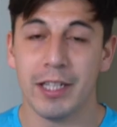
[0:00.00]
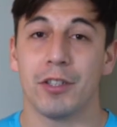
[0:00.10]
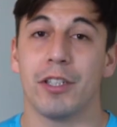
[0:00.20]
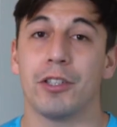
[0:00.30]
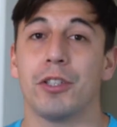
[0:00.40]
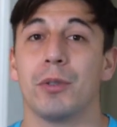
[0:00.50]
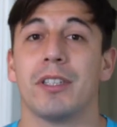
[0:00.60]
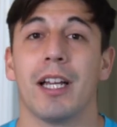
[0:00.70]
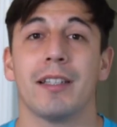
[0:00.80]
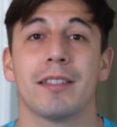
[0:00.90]
So this shoe
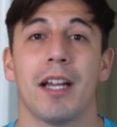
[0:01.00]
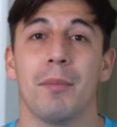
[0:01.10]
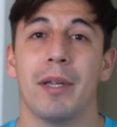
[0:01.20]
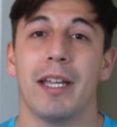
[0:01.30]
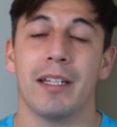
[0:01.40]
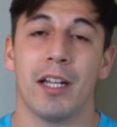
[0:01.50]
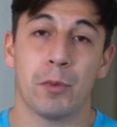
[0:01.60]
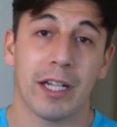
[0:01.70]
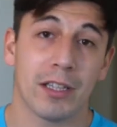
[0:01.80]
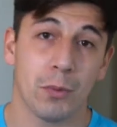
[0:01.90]
does come in a
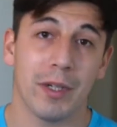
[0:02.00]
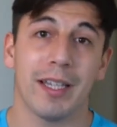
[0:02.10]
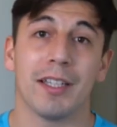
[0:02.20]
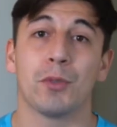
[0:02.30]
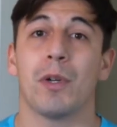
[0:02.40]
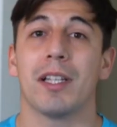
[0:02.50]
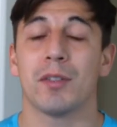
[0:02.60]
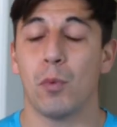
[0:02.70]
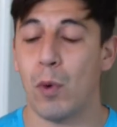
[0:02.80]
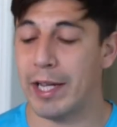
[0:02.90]
regular width as well as
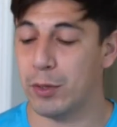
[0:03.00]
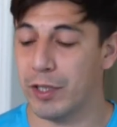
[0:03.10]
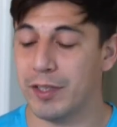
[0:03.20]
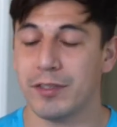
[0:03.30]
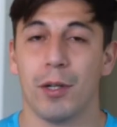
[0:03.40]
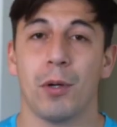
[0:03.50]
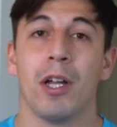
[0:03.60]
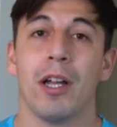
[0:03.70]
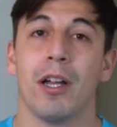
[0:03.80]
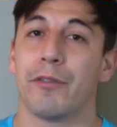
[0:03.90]
a wide width. So
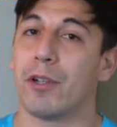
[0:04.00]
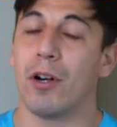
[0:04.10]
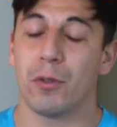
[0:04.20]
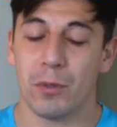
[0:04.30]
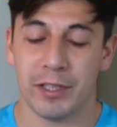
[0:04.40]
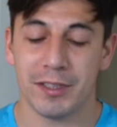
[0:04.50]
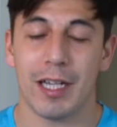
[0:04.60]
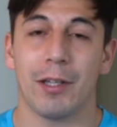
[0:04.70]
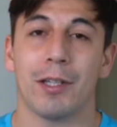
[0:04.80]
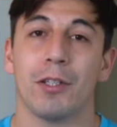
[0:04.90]
for all runners
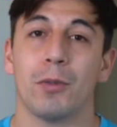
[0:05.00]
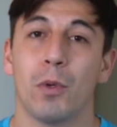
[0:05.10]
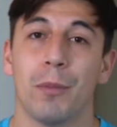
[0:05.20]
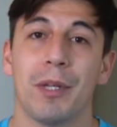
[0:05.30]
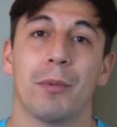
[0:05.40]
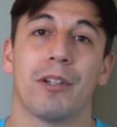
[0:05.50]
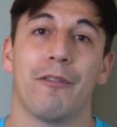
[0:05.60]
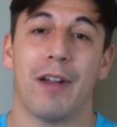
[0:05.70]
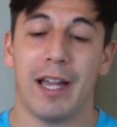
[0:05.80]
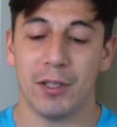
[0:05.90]
out there, you will be able to
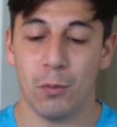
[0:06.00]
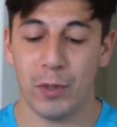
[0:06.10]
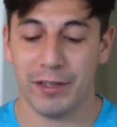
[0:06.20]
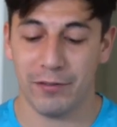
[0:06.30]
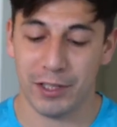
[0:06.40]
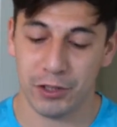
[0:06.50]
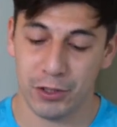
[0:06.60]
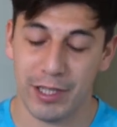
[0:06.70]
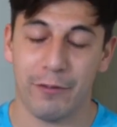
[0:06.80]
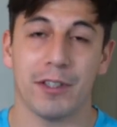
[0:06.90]
find a width of this
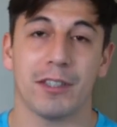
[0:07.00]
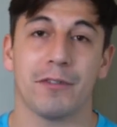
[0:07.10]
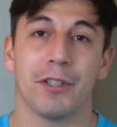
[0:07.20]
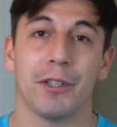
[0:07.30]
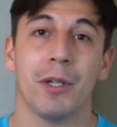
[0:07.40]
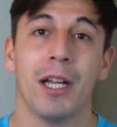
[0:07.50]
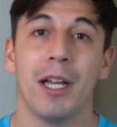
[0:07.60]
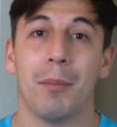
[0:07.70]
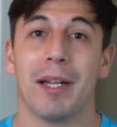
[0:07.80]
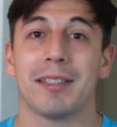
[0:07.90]
shoe that fits for you.
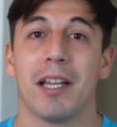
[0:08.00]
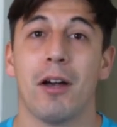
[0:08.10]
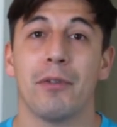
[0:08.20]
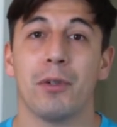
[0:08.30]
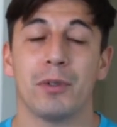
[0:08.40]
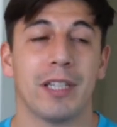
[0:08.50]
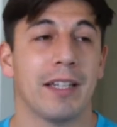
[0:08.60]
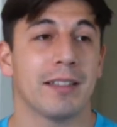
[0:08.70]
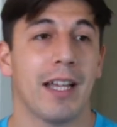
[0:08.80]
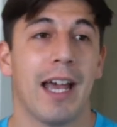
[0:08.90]
Myself, who
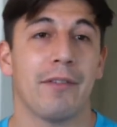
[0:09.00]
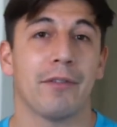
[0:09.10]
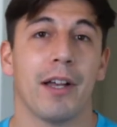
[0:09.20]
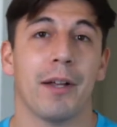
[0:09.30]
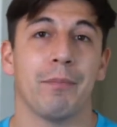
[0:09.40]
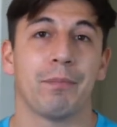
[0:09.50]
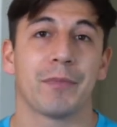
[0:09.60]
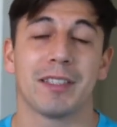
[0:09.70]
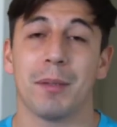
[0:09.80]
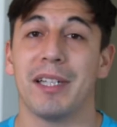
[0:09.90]
tends to have
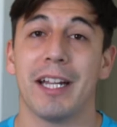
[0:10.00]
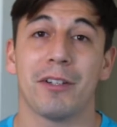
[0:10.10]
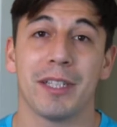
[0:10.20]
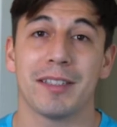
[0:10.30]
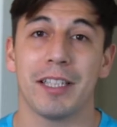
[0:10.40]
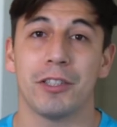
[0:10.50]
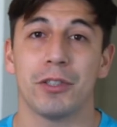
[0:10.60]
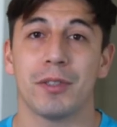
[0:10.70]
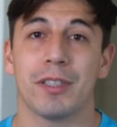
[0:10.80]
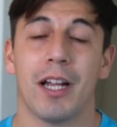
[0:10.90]
some narrowness
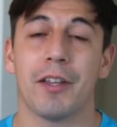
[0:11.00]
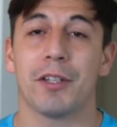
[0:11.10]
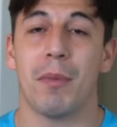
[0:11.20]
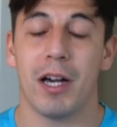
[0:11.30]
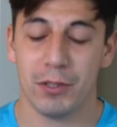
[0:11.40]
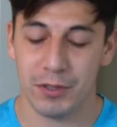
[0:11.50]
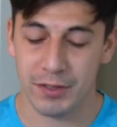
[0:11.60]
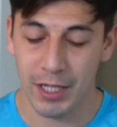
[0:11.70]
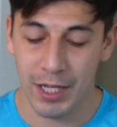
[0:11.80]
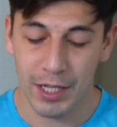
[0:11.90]
issues in other
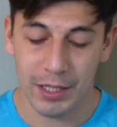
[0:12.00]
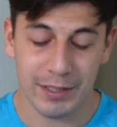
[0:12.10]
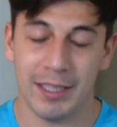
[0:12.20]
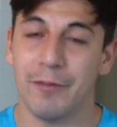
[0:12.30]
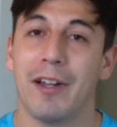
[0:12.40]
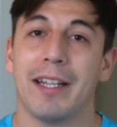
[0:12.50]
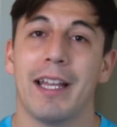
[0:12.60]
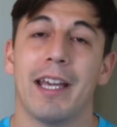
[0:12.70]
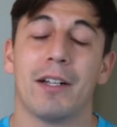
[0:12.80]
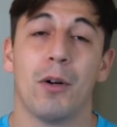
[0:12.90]
models, didn't find
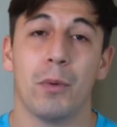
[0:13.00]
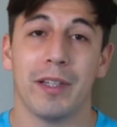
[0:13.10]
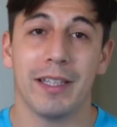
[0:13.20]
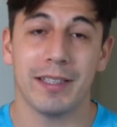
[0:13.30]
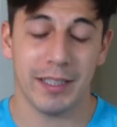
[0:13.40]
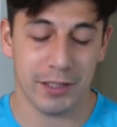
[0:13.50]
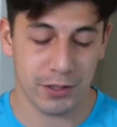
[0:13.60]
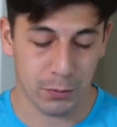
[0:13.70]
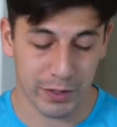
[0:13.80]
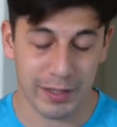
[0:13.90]
that at all with
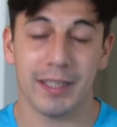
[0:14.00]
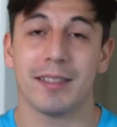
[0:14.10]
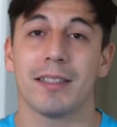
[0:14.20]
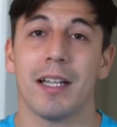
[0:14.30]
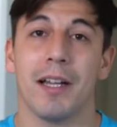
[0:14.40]
this